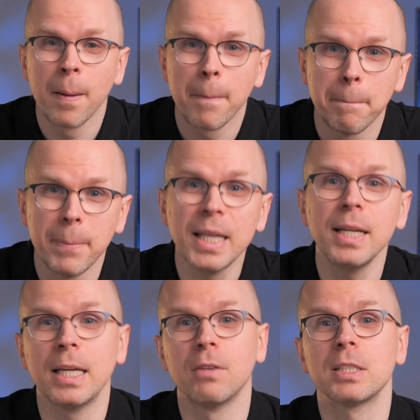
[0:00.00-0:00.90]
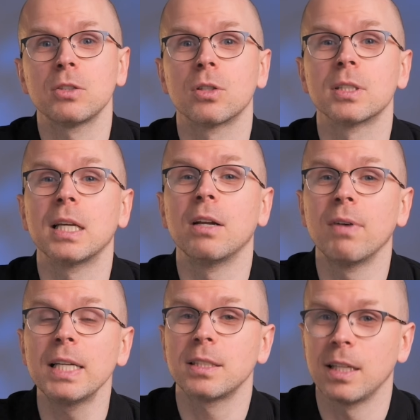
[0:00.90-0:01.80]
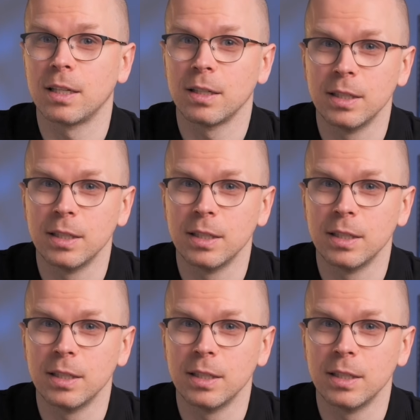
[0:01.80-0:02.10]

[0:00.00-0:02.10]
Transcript: Many investors invest in